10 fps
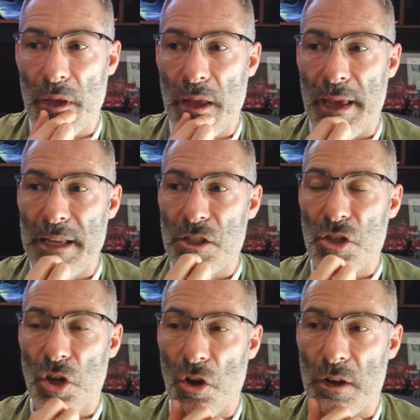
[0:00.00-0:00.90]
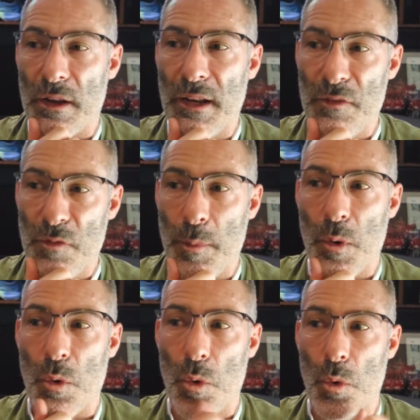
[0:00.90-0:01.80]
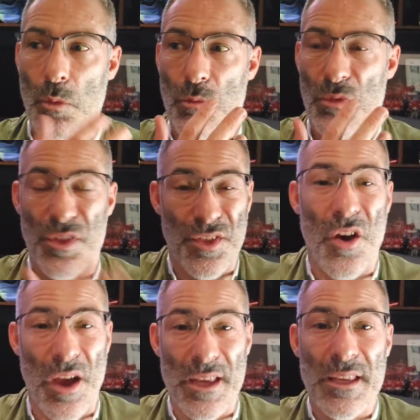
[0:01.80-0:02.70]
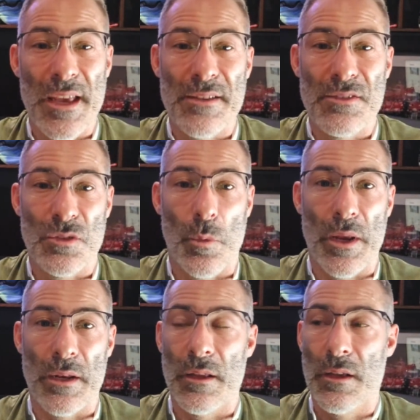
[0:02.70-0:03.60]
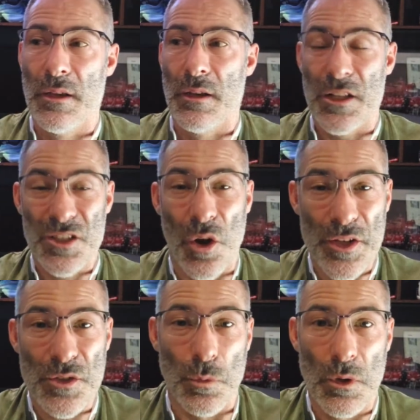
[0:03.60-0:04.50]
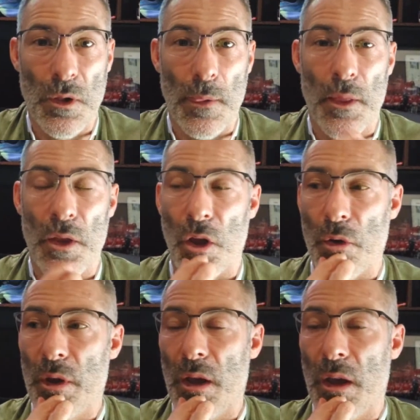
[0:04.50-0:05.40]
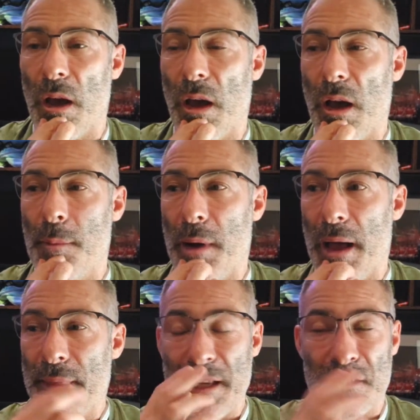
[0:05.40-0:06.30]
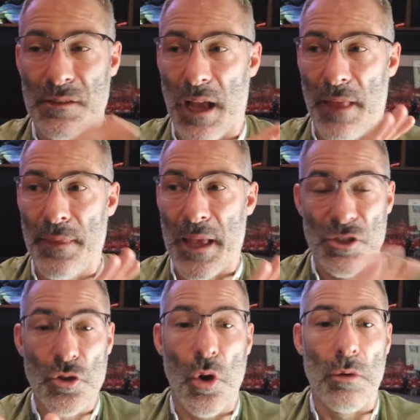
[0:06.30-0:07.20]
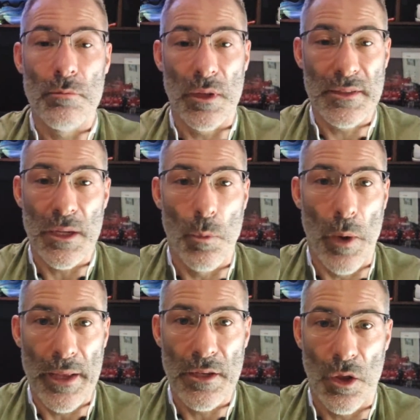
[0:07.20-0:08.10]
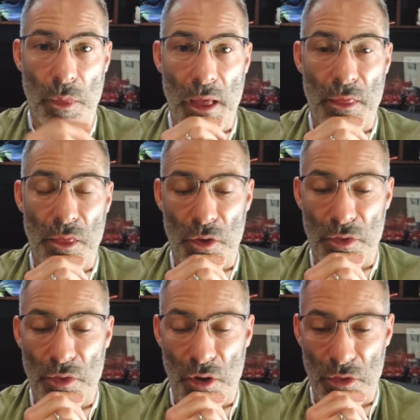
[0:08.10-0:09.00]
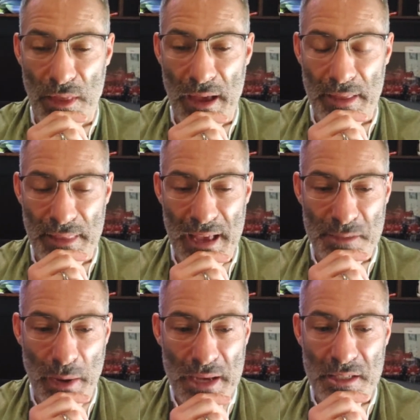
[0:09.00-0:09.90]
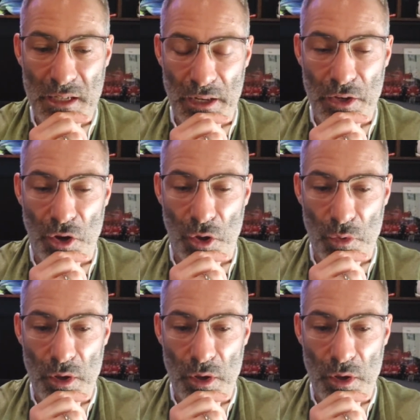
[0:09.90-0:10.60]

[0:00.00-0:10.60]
It took Liverpool 30 years to win a title. And that's not a dig, Wayne. That's basically no,